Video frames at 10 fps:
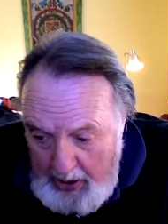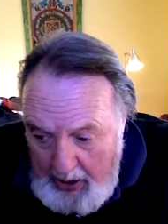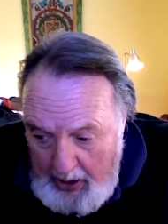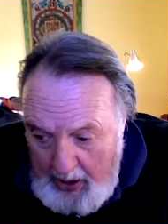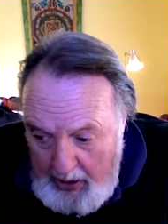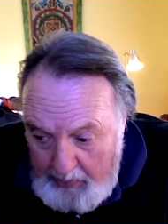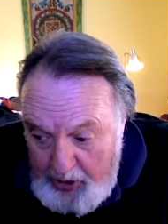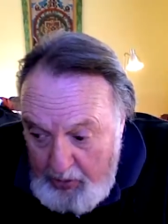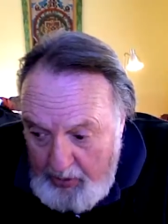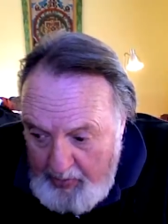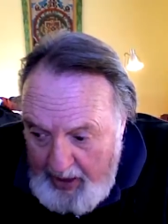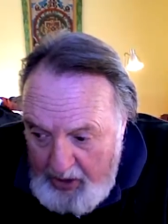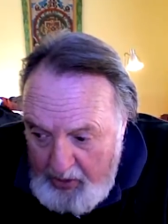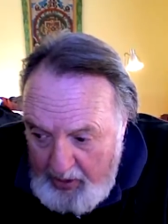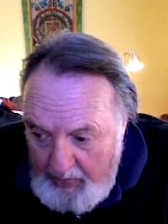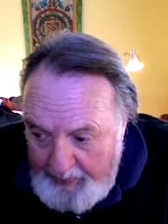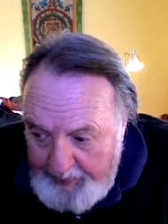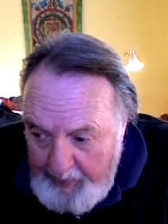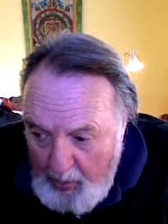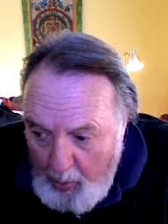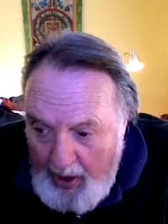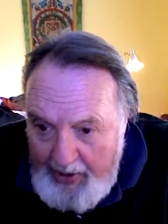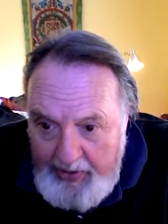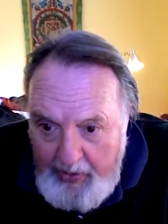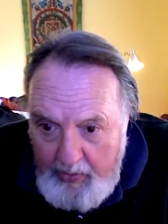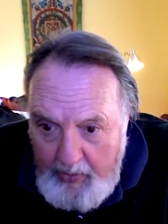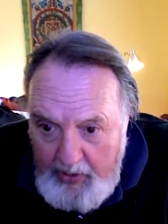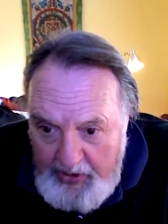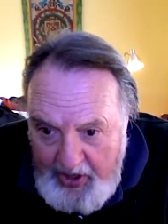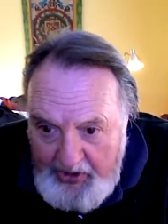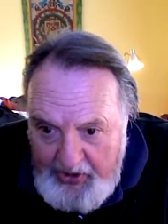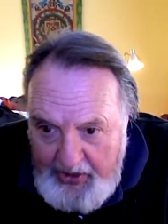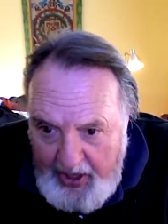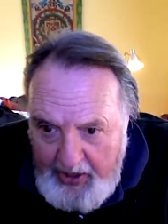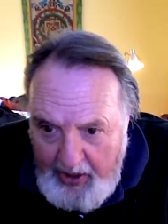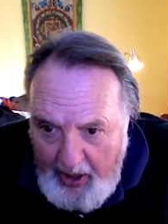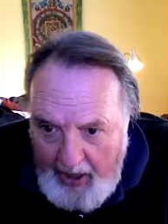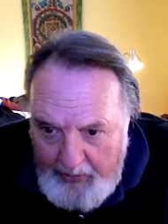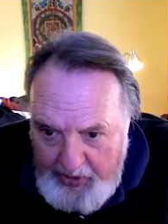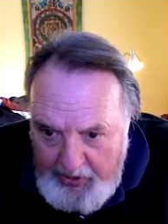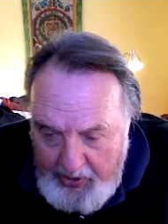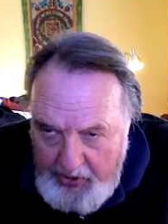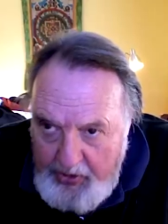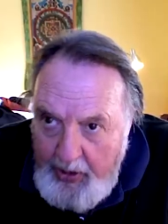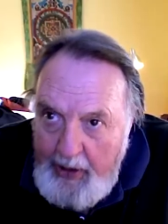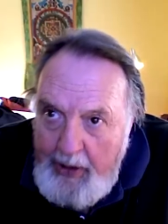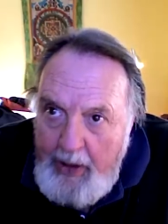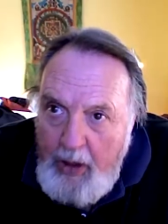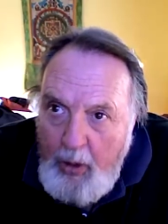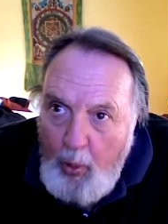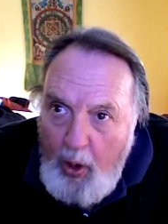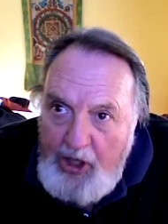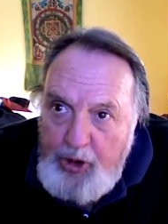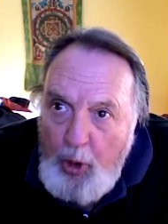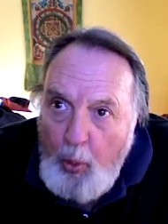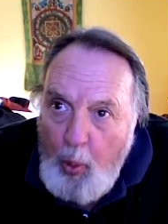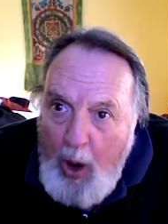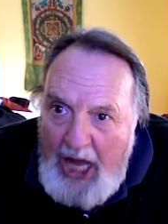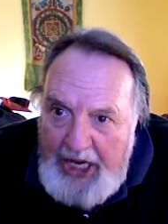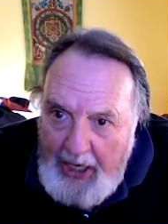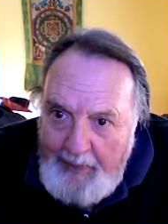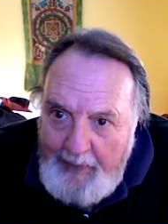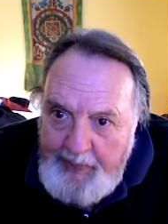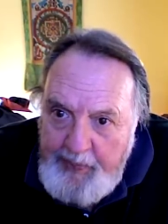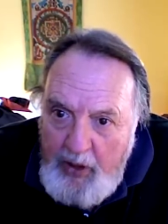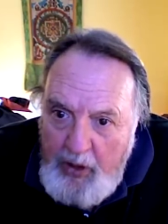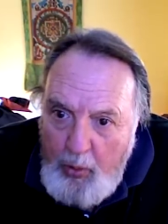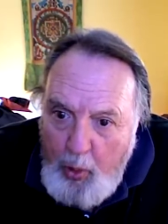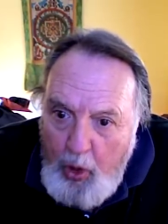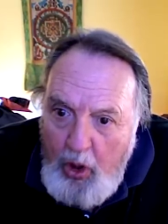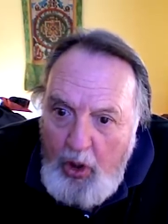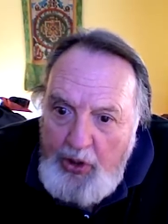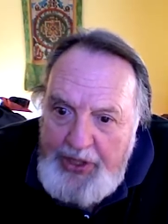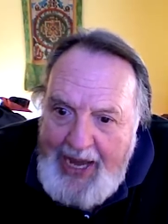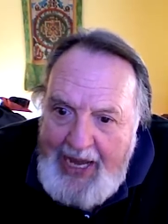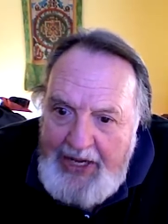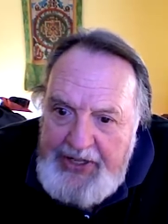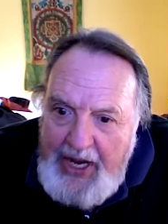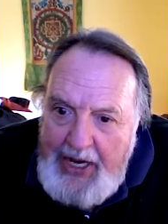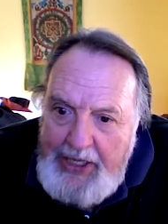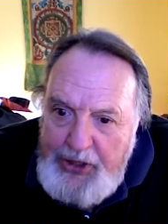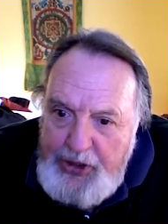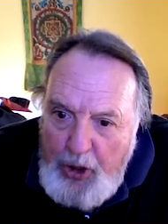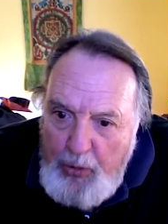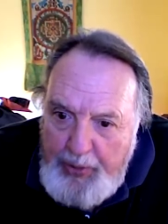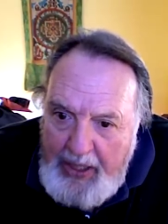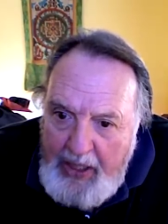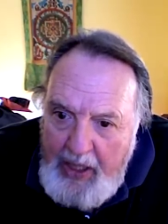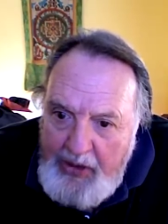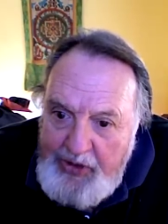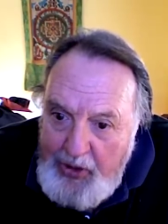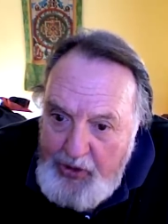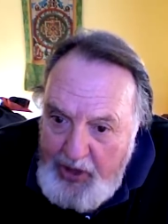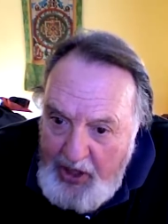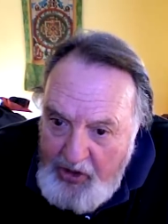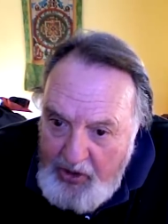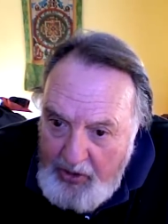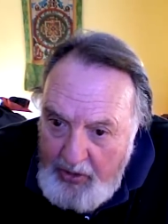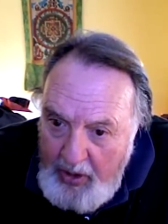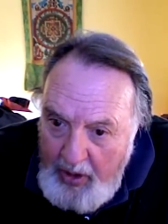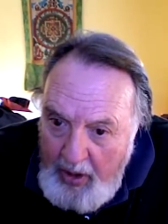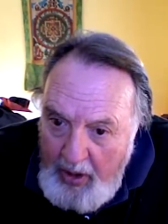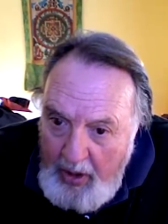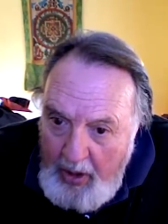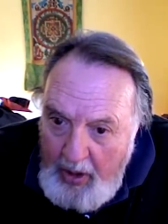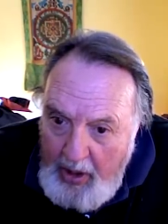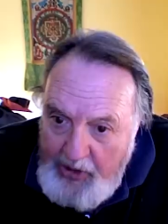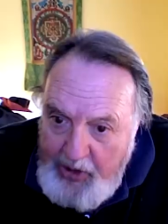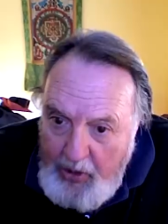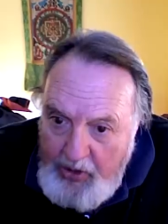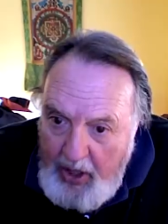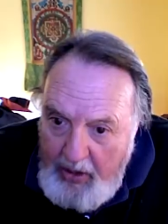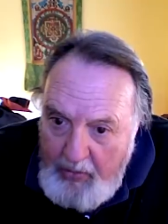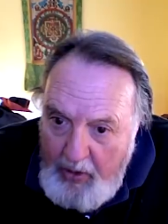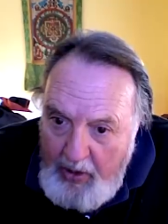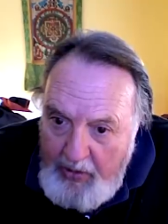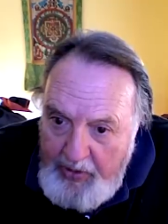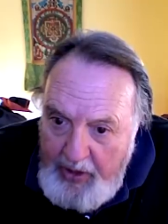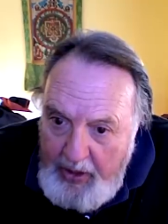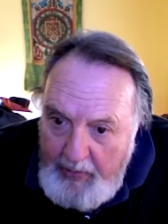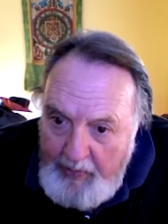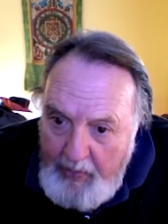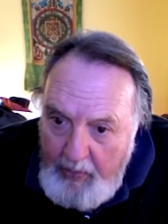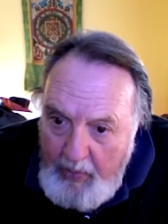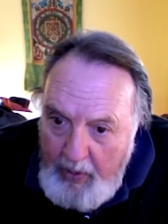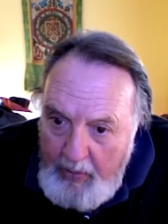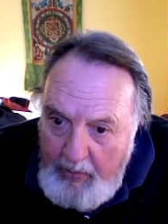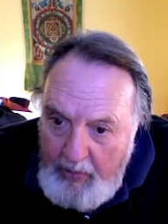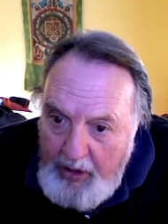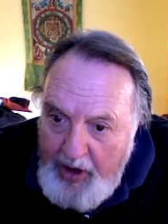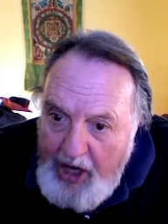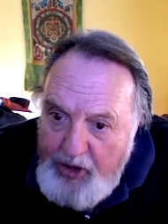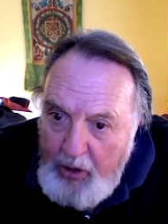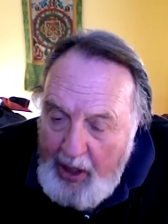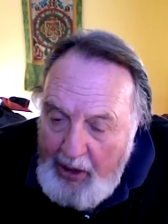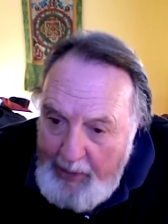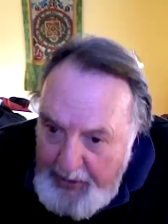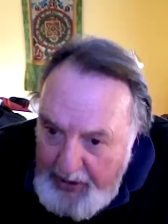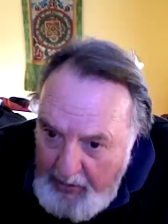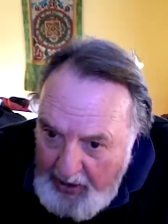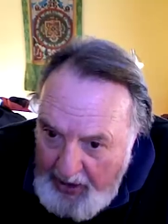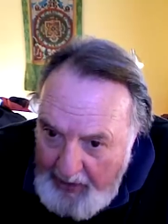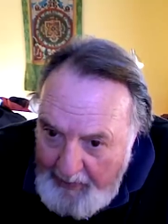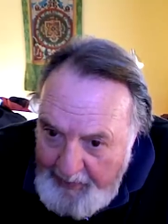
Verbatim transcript: um, two of them actually, but one necessitated a lot of research, was WADA, the World Anti Doping Association, associated with the uh, International Olympic Committee.